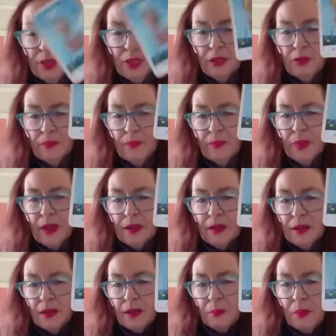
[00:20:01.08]
but look,
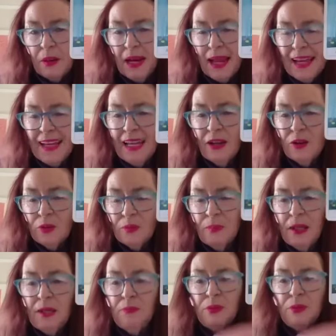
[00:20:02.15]
playing on
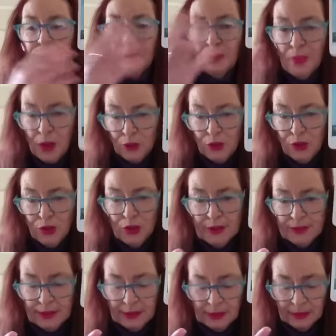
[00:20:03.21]
people's
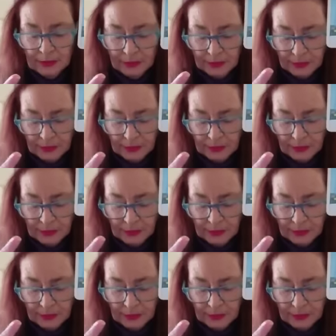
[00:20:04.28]
emotions